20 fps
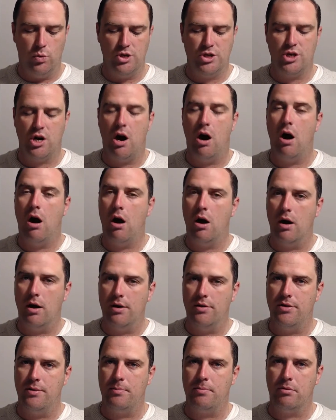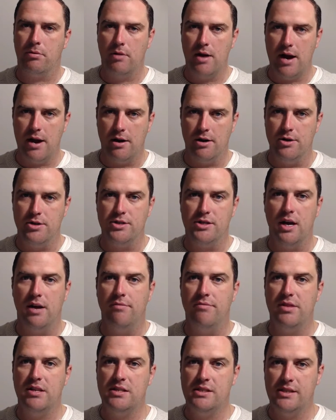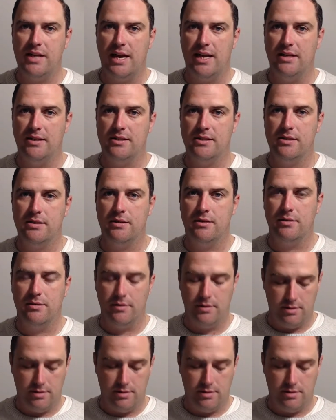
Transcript: which are the prayers of the saints.